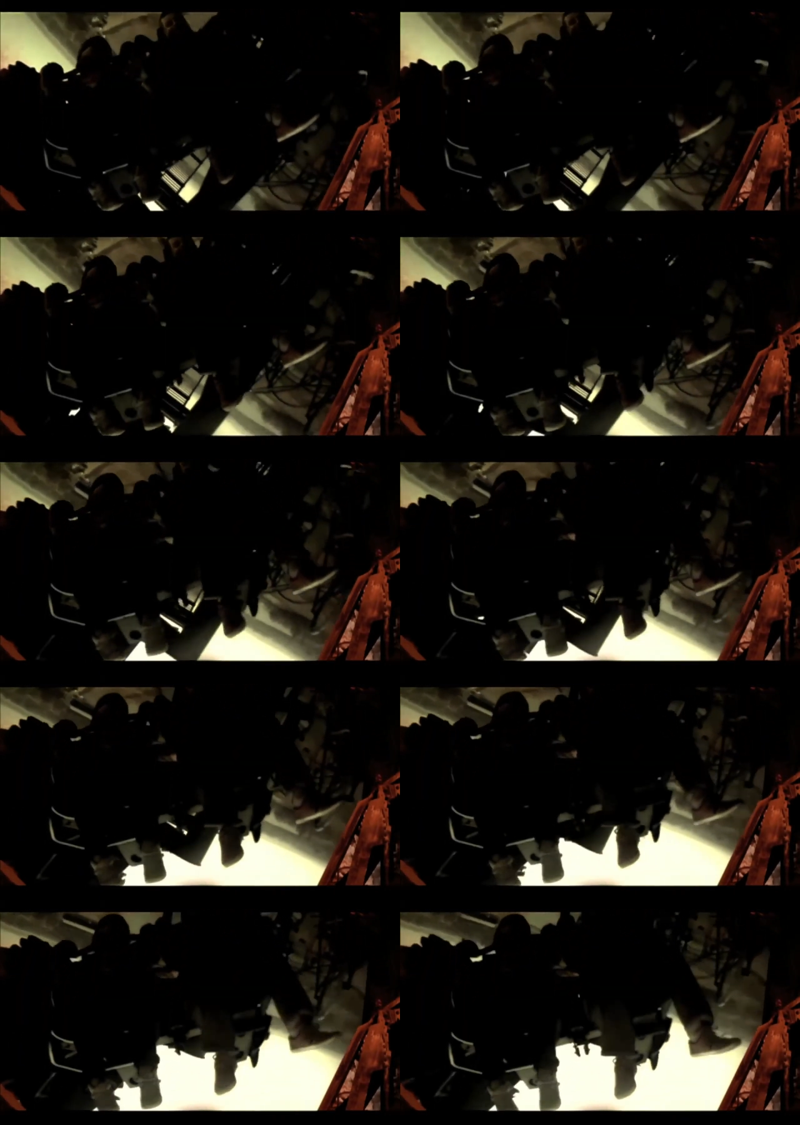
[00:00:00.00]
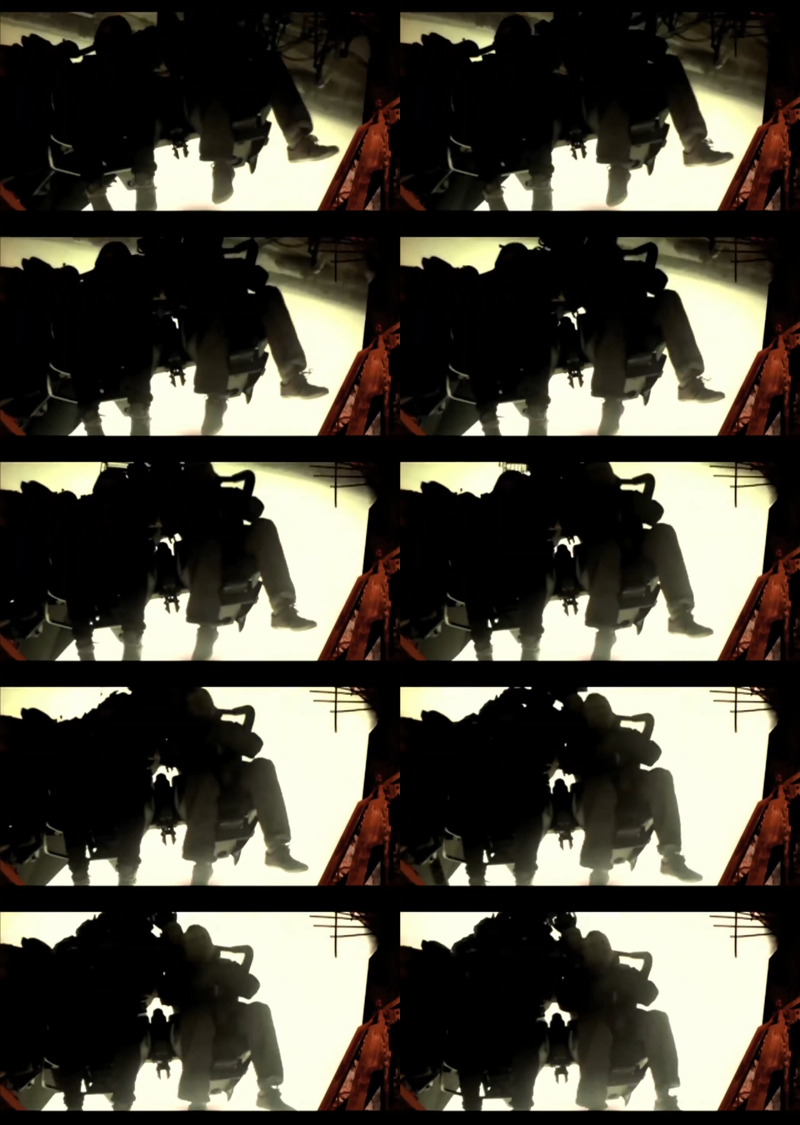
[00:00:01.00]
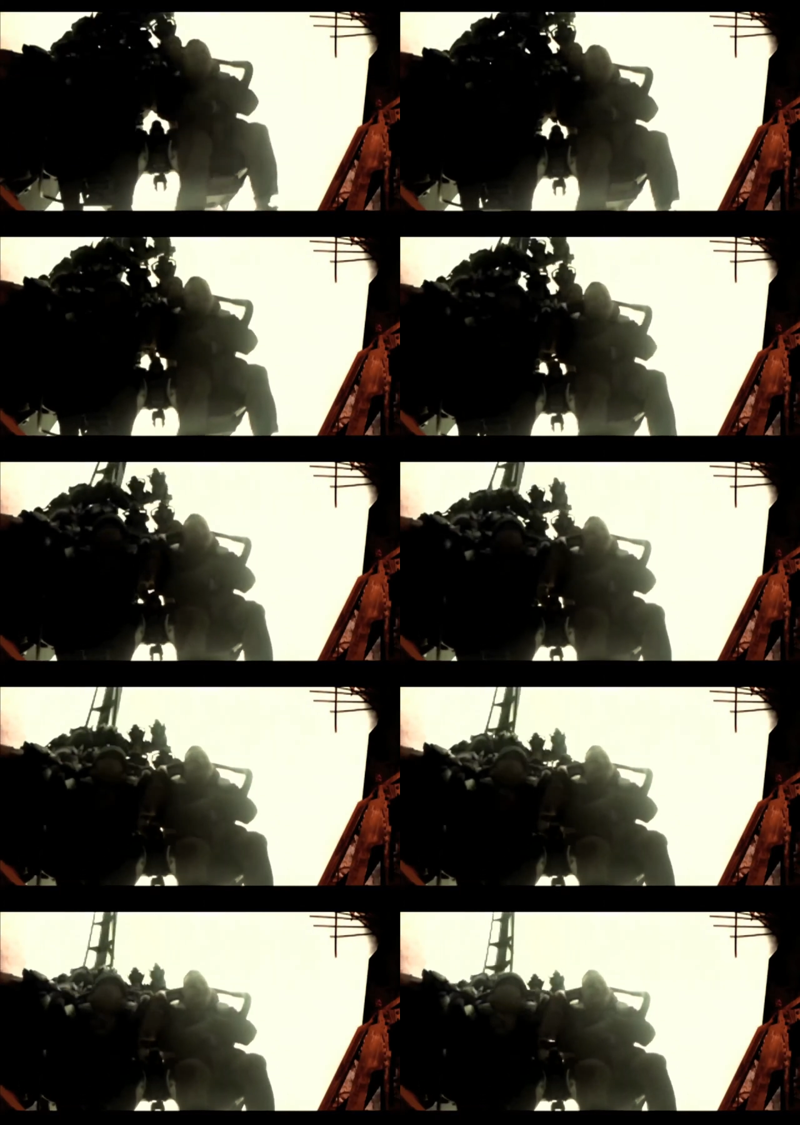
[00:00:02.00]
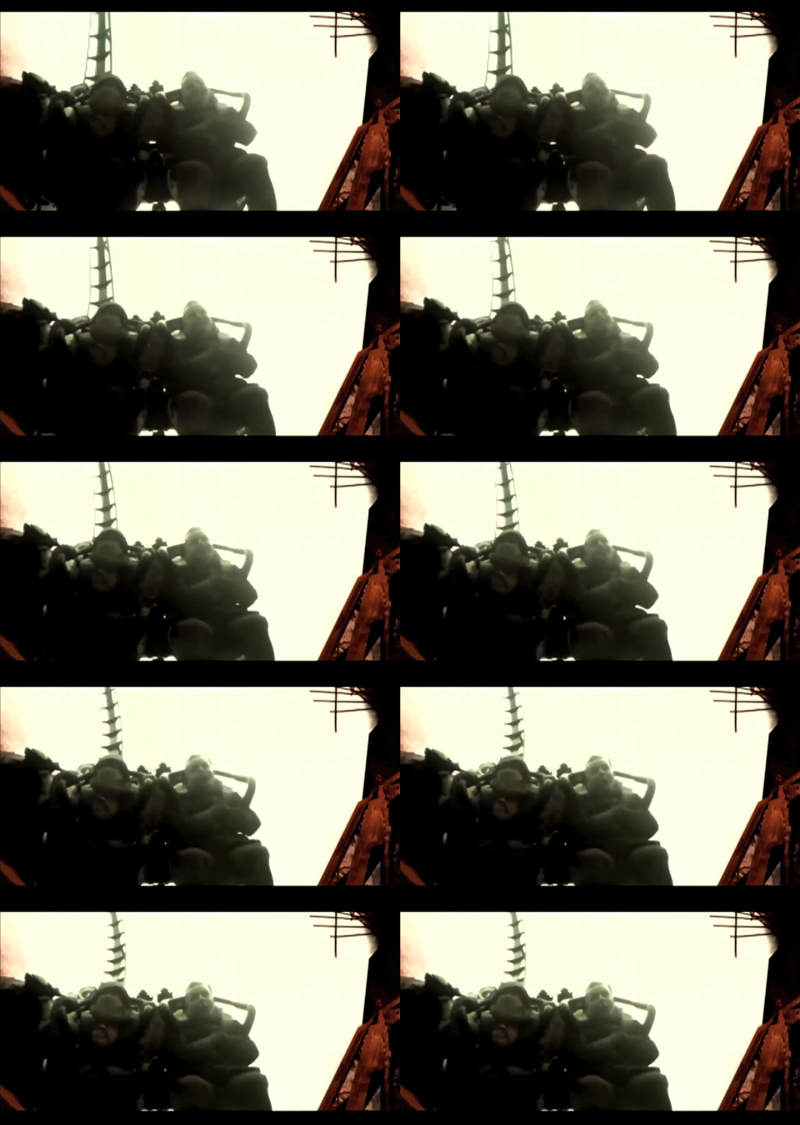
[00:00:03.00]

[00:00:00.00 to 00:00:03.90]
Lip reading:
(no speaker visible)